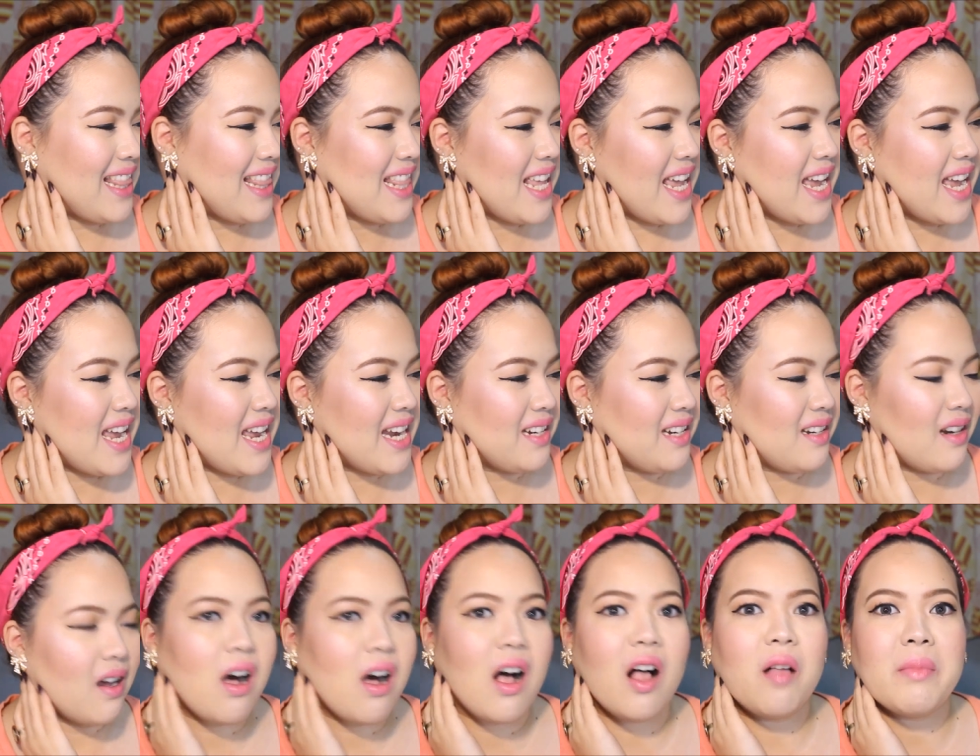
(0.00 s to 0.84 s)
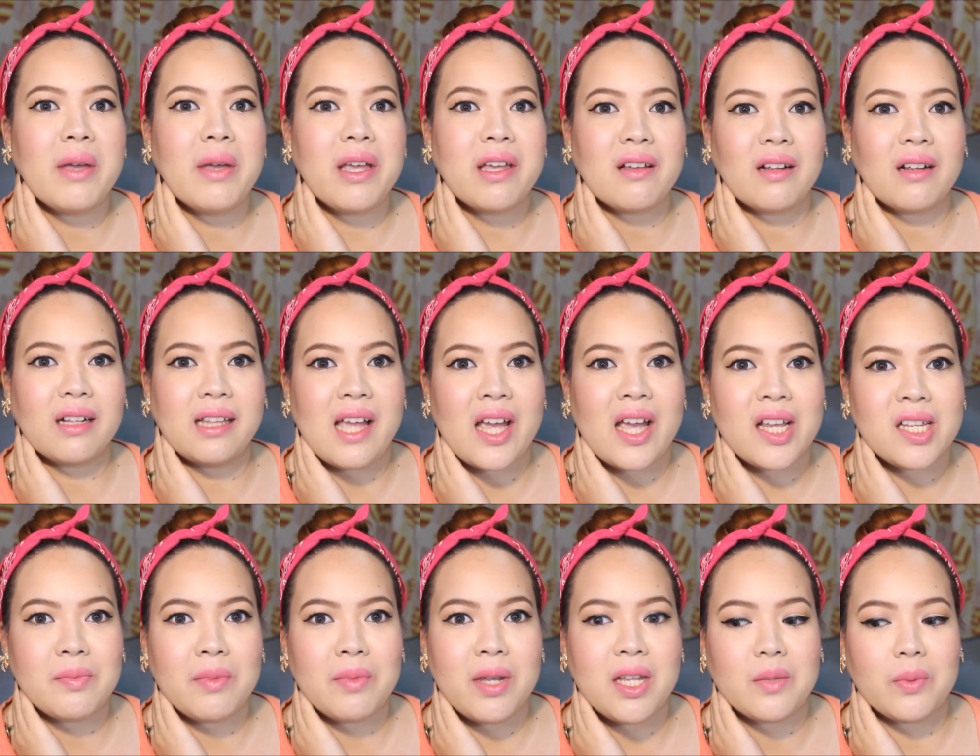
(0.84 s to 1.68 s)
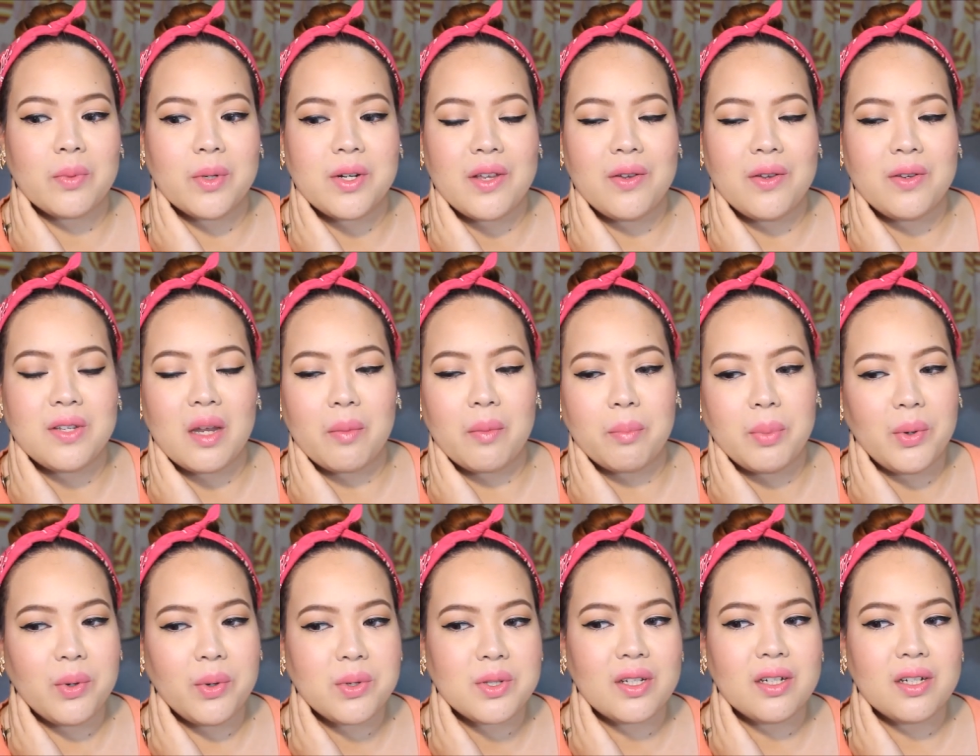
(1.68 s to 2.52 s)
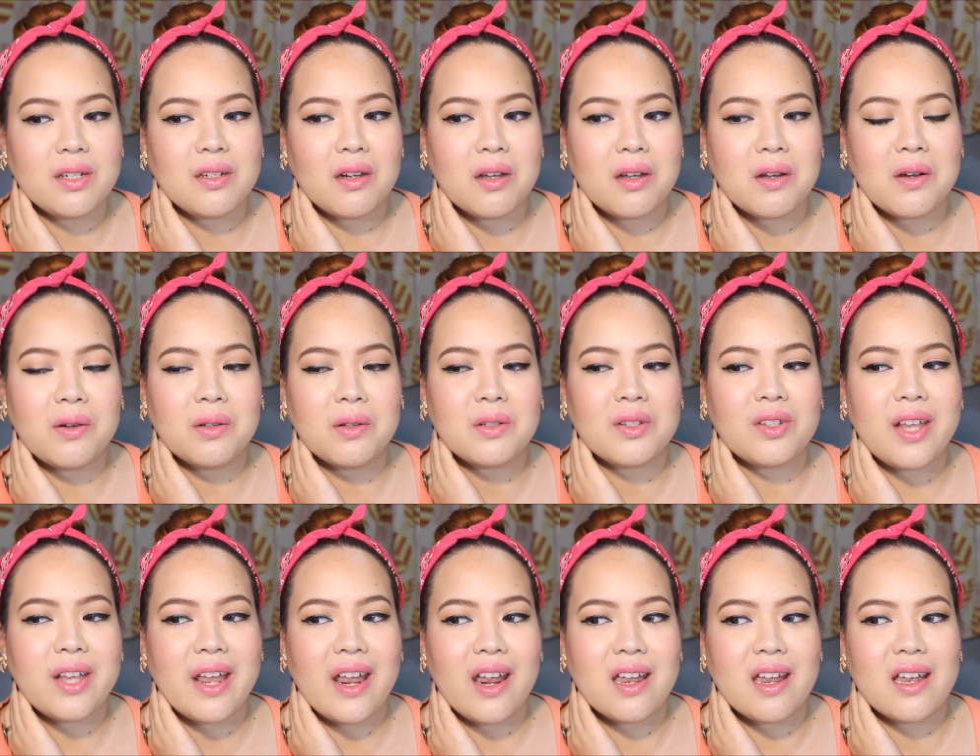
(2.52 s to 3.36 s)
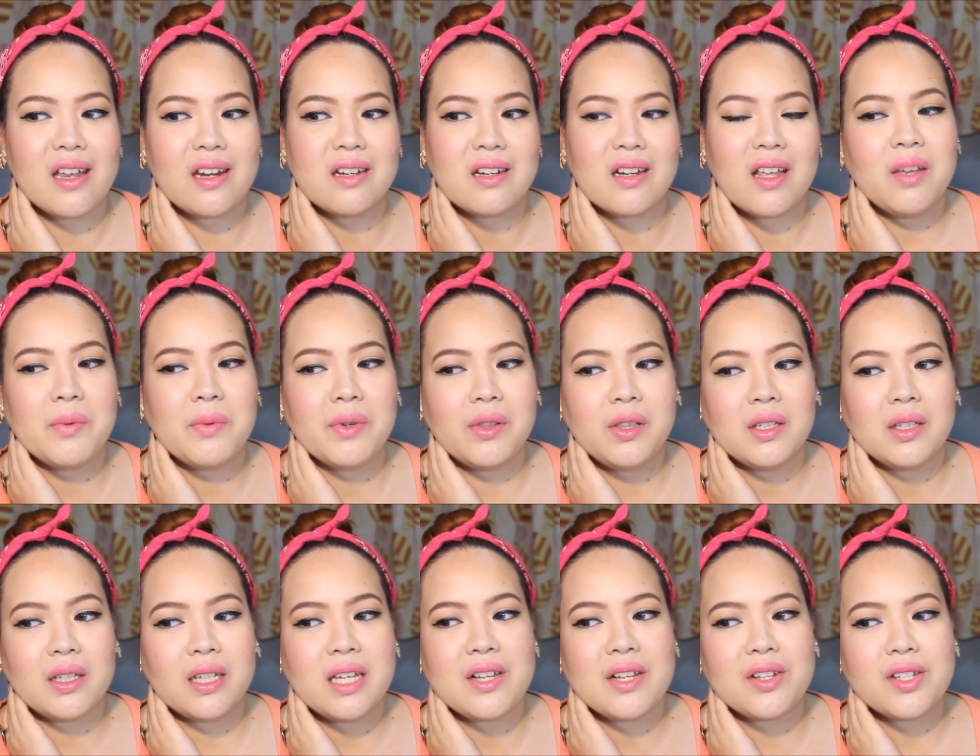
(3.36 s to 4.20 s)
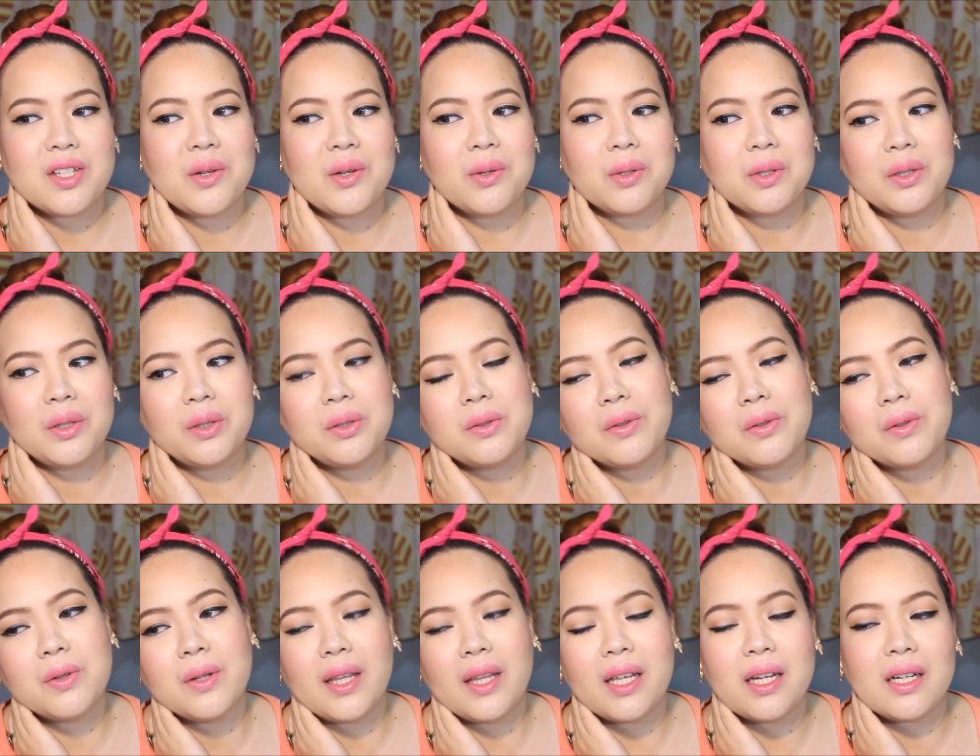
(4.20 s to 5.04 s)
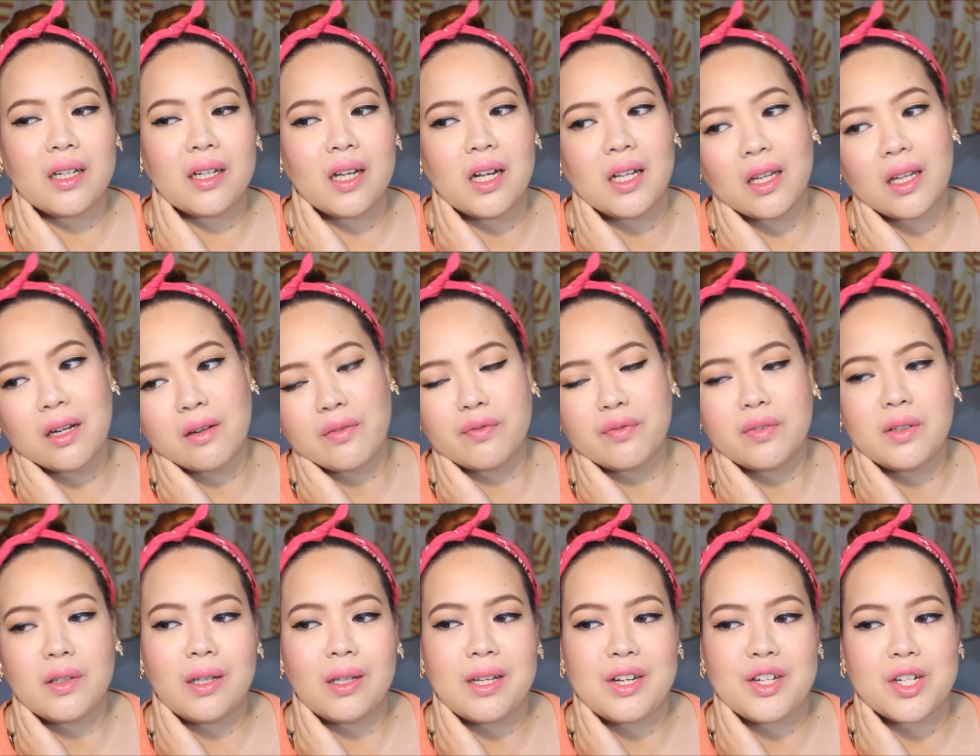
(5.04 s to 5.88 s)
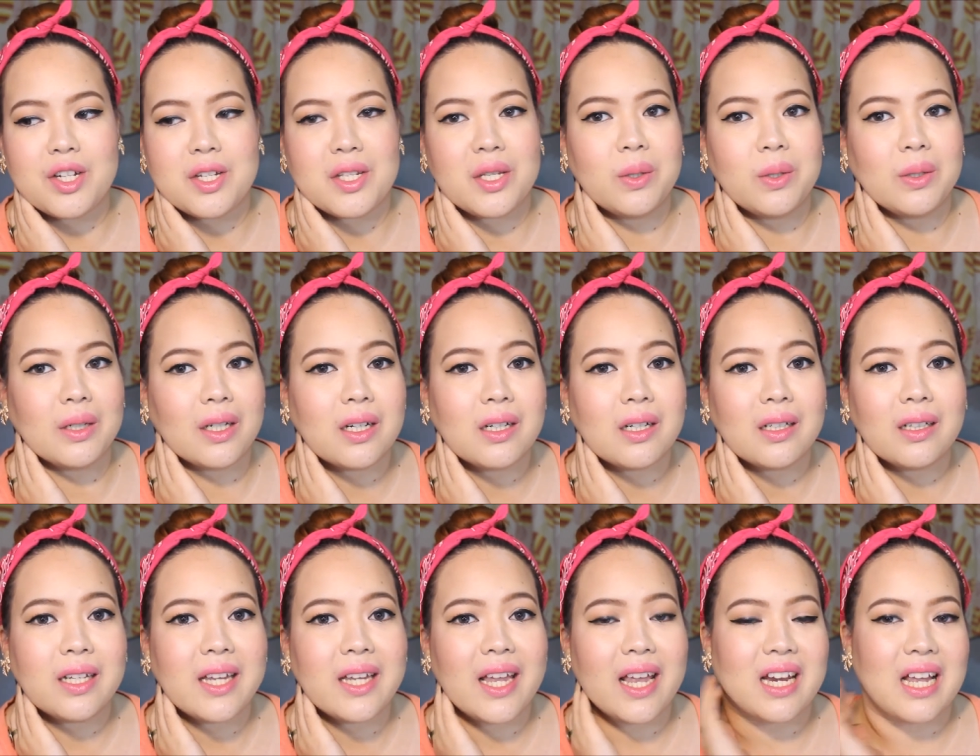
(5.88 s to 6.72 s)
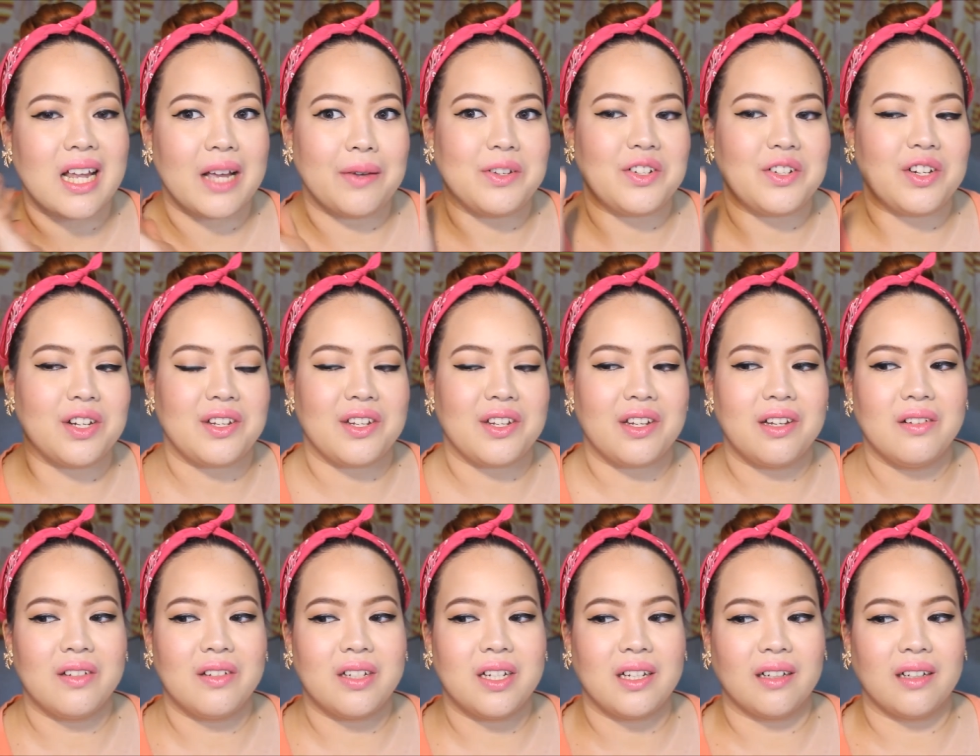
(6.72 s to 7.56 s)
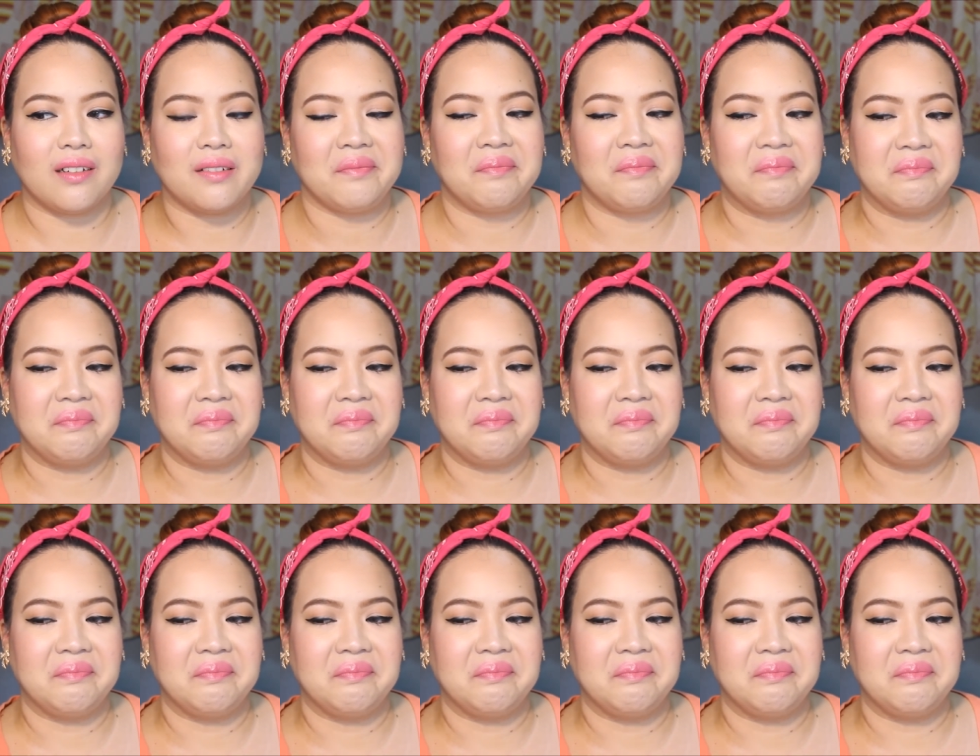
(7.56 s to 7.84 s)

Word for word: And then all my classmates were using post-it notes and they were looking so cool and colorful and just so girly, and I was just using